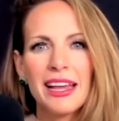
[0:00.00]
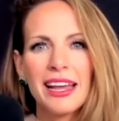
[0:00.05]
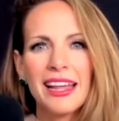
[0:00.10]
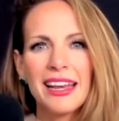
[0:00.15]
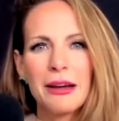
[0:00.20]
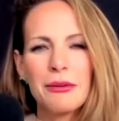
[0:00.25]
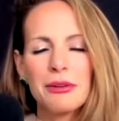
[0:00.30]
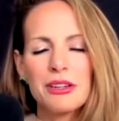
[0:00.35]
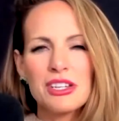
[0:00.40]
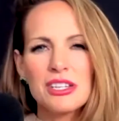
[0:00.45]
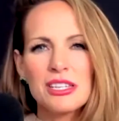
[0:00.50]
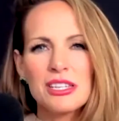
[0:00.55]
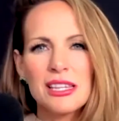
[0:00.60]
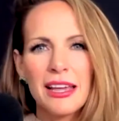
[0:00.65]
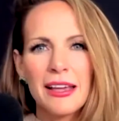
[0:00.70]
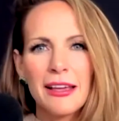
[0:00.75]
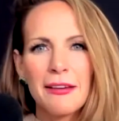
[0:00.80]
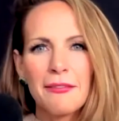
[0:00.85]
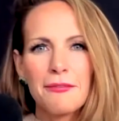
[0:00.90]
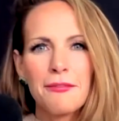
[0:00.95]
and I would just
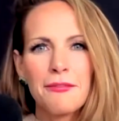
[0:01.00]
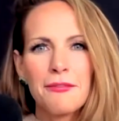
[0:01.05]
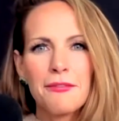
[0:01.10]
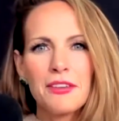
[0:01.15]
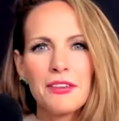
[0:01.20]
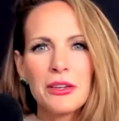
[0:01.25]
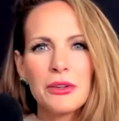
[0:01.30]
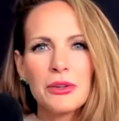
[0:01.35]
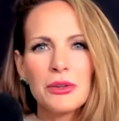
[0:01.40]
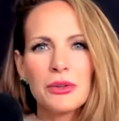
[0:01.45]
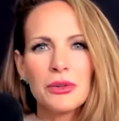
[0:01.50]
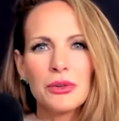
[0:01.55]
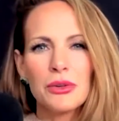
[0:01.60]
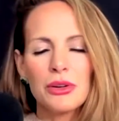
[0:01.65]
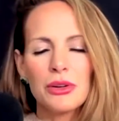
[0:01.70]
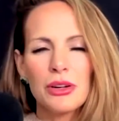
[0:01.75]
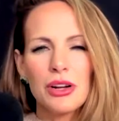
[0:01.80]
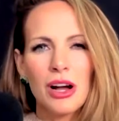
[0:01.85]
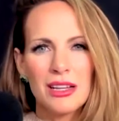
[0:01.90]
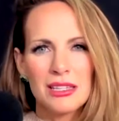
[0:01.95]
like
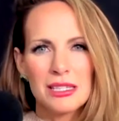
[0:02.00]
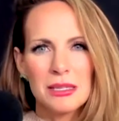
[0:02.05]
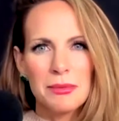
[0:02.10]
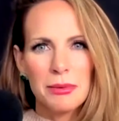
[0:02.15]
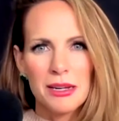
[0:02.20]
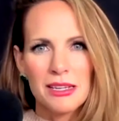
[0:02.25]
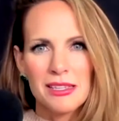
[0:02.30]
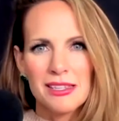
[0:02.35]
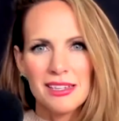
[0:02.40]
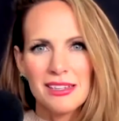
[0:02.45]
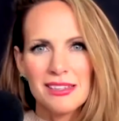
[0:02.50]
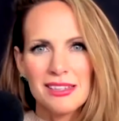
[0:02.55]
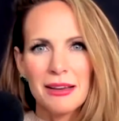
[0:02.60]
feel God's presence.